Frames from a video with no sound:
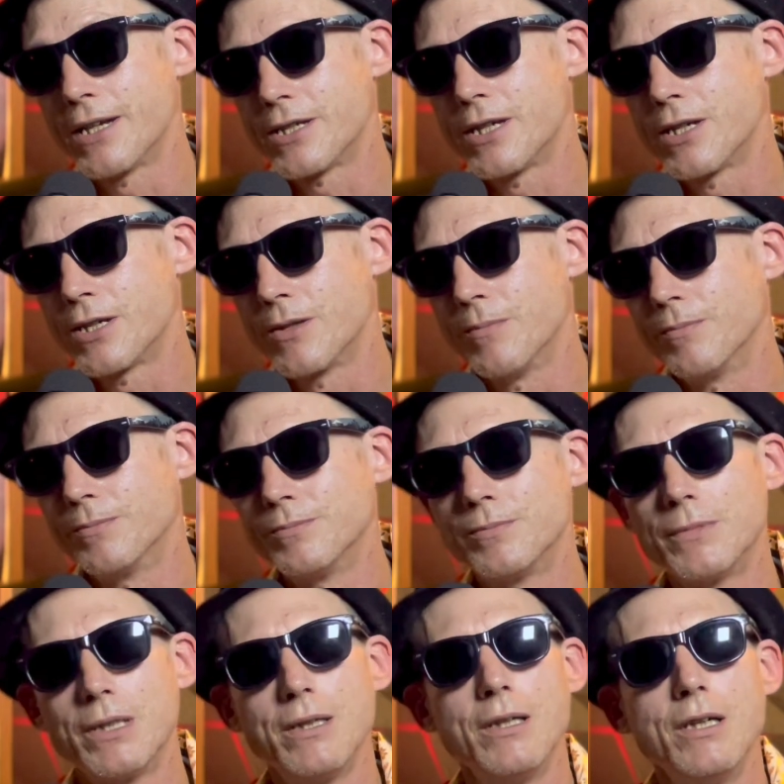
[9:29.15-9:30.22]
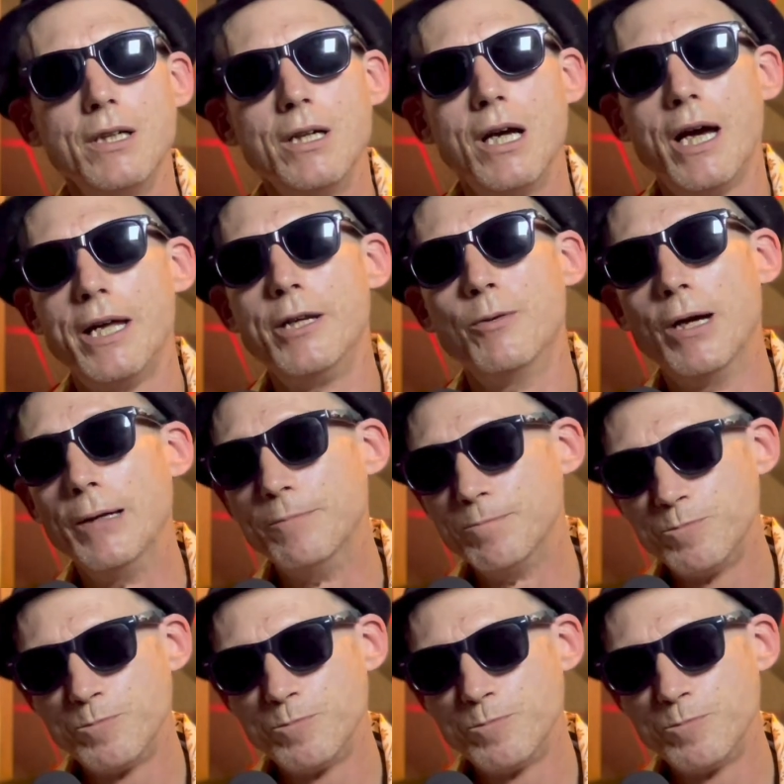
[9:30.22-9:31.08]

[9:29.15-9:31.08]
system. Anyway,